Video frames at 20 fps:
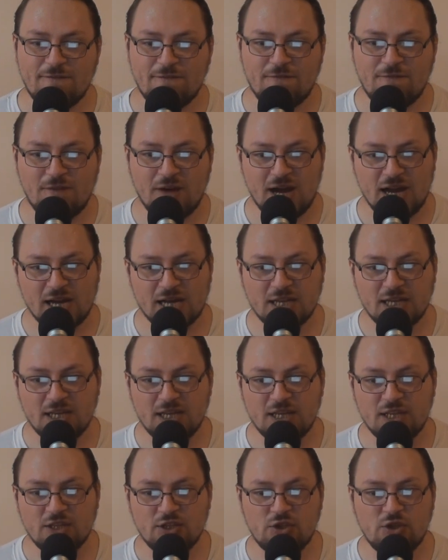fuck
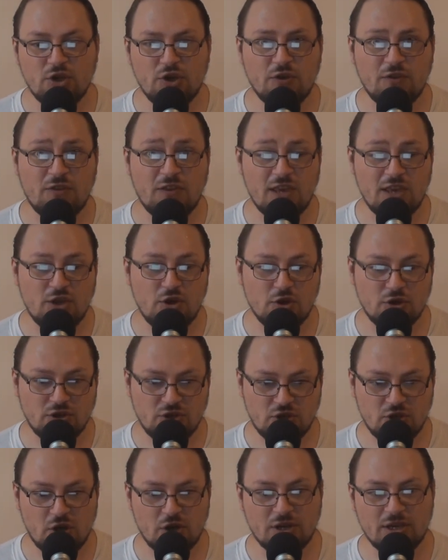do you think you're
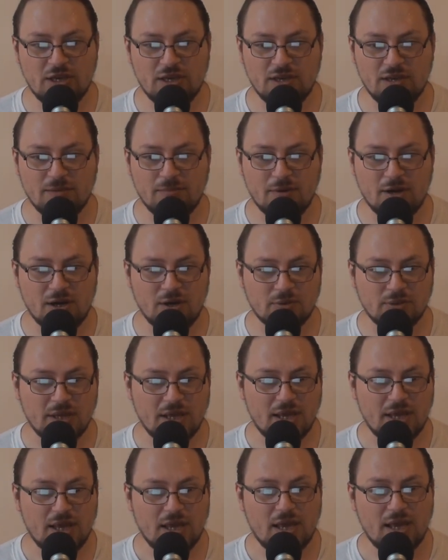talking about,
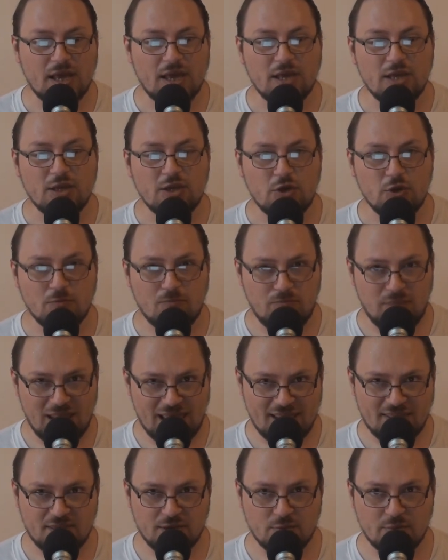you
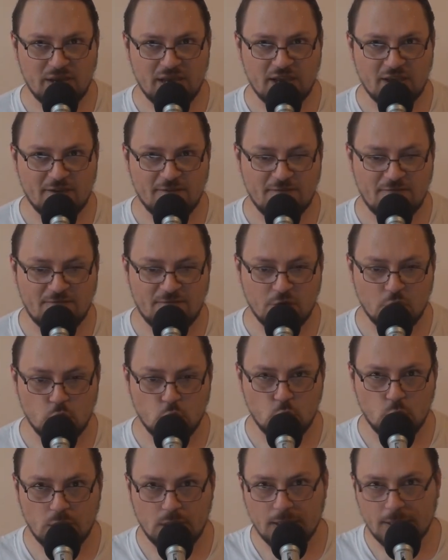blathering
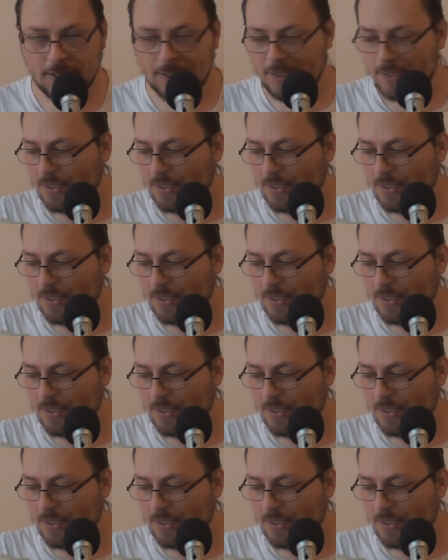fool?